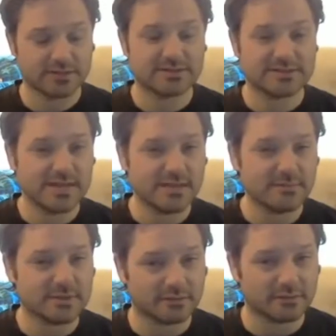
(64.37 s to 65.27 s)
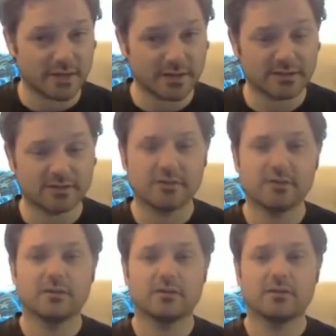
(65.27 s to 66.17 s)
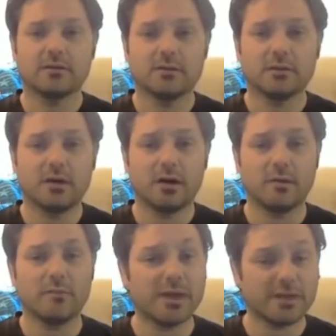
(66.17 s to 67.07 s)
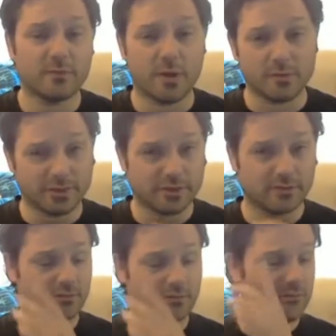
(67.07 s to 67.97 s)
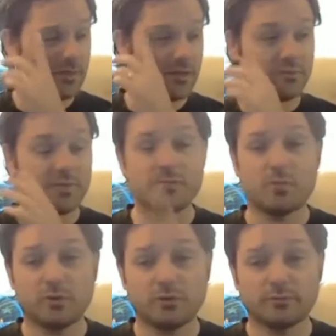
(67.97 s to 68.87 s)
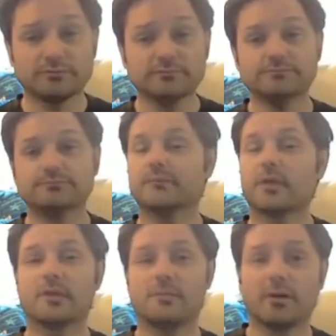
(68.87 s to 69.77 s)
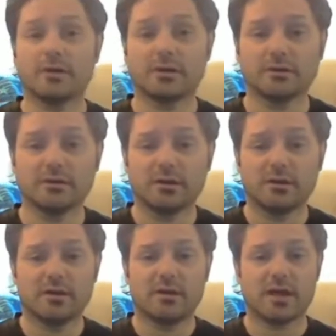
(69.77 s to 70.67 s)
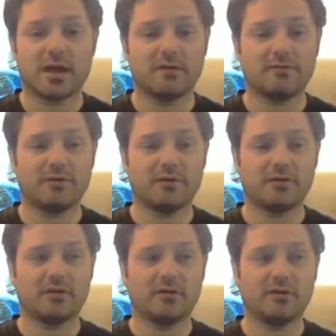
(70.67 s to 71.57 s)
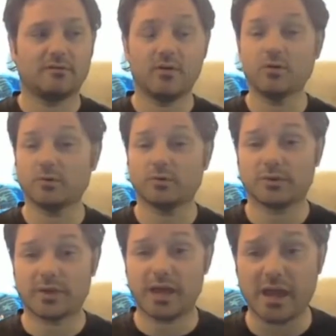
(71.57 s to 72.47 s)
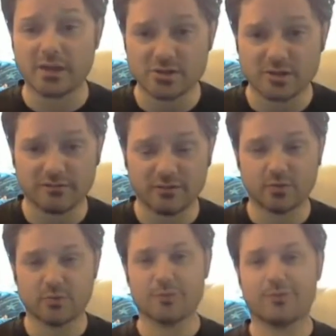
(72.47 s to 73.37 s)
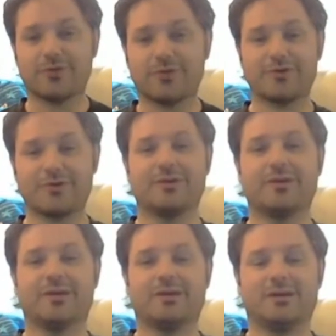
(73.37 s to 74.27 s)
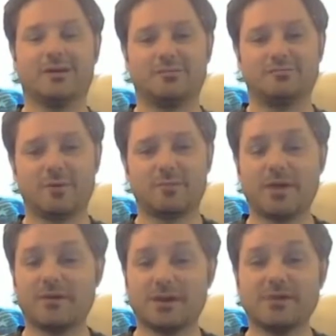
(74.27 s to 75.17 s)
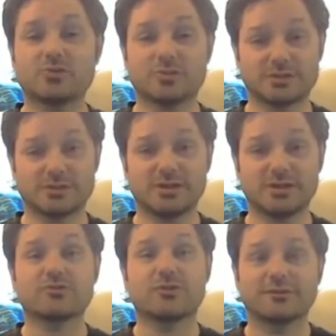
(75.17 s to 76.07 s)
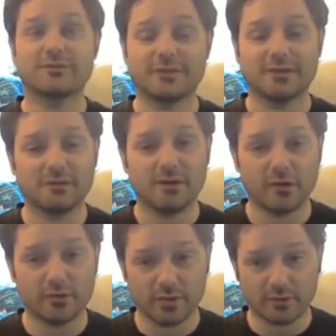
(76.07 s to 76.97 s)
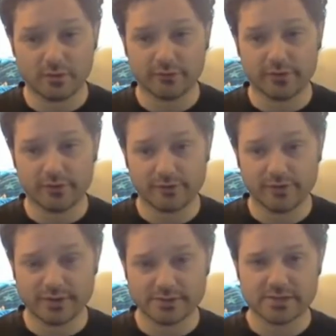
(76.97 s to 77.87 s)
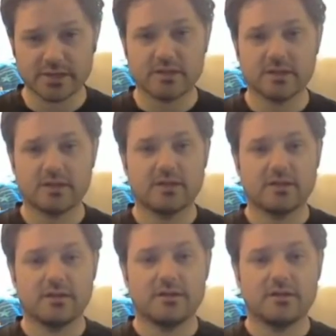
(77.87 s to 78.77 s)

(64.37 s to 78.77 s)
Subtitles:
It seemed like many of the people in America have voted with their cash, have voted with their apparent interest in other heroes and other things,